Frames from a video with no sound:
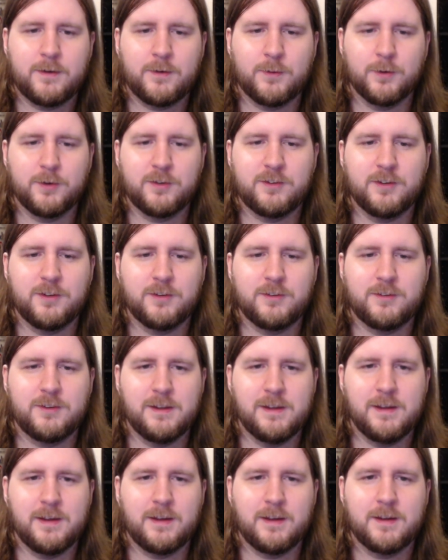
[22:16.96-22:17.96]
We're still
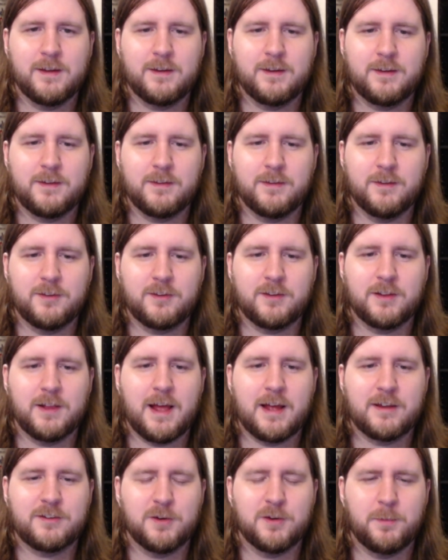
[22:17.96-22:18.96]
seeing this
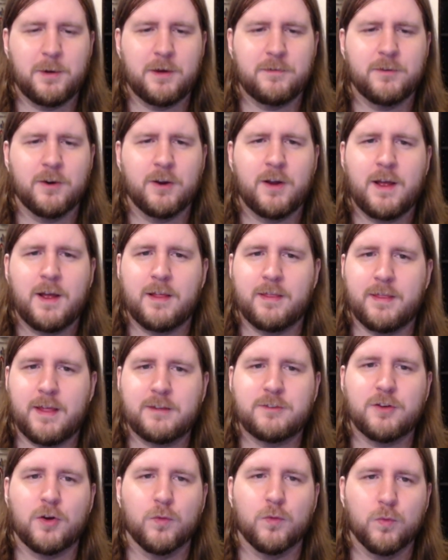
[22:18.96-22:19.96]
clash above her.
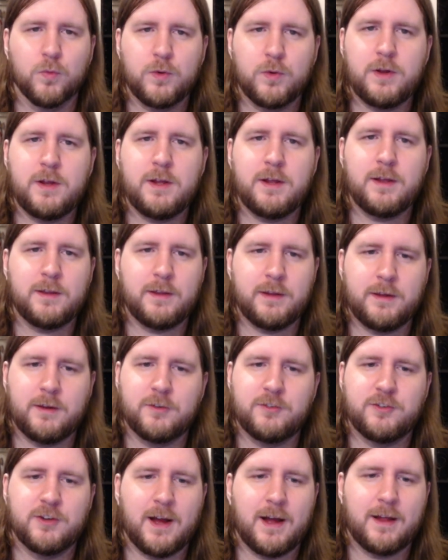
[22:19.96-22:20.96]
That's a really
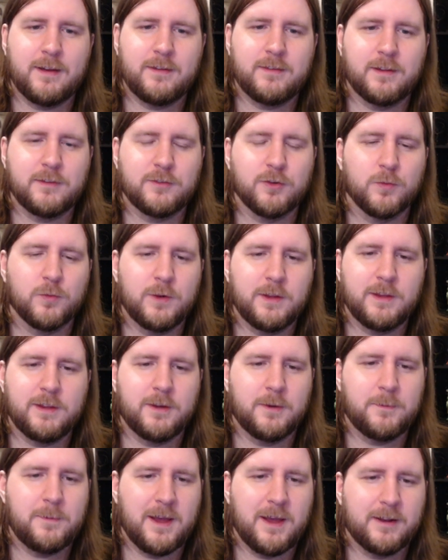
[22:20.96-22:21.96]
good shot. That's a really
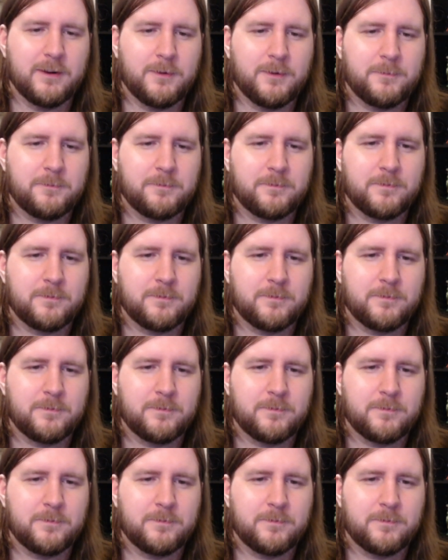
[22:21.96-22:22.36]
good panel.